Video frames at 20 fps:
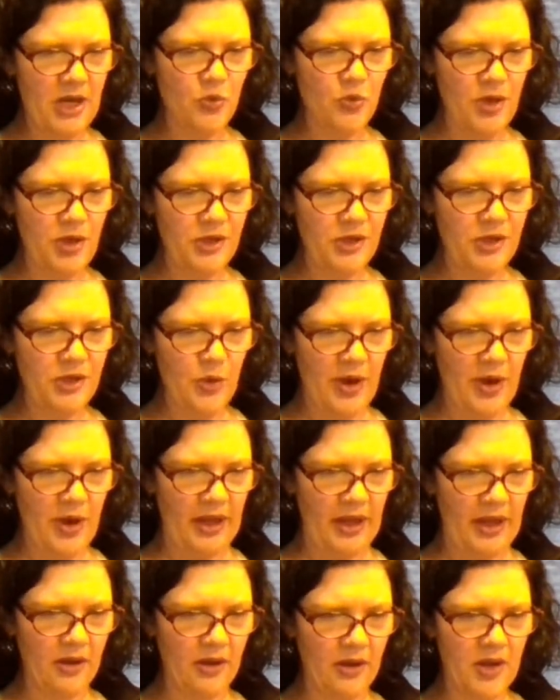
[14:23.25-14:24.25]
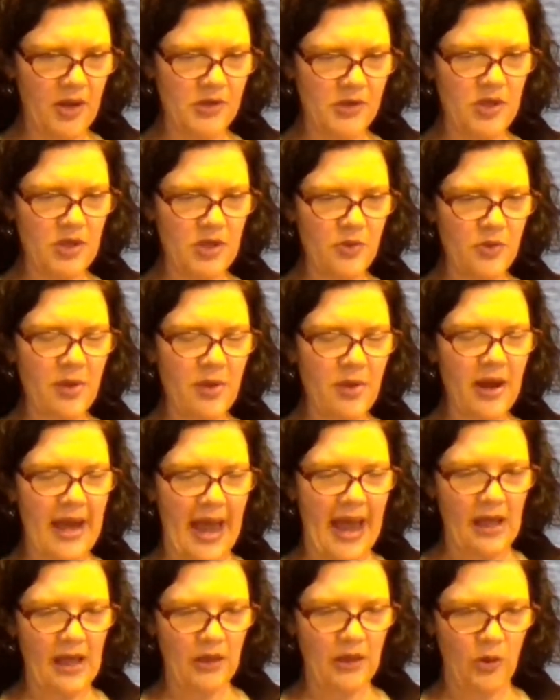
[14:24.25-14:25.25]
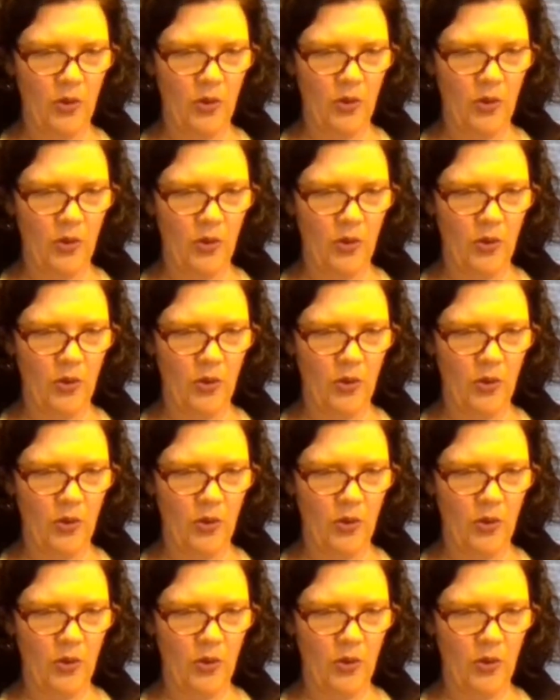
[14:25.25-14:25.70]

page 120. Okay. So you read about alloys,